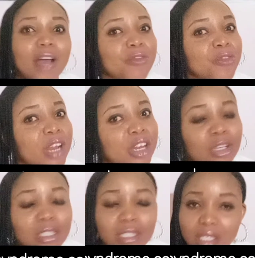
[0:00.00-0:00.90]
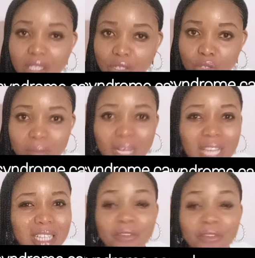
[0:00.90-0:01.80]
Raynaud's syndrome, that's
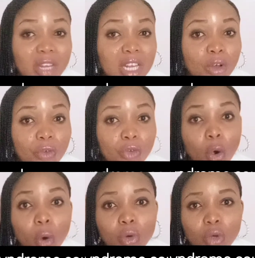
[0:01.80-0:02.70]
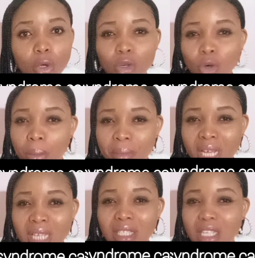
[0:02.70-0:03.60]
that feeling of cold or
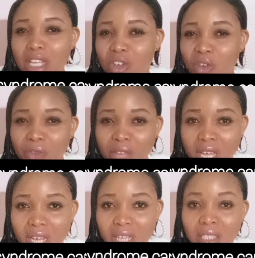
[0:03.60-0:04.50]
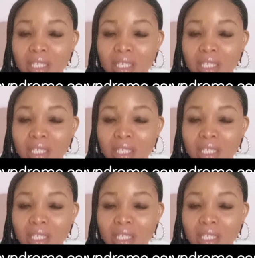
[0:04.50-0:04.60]
numbness in your fingers,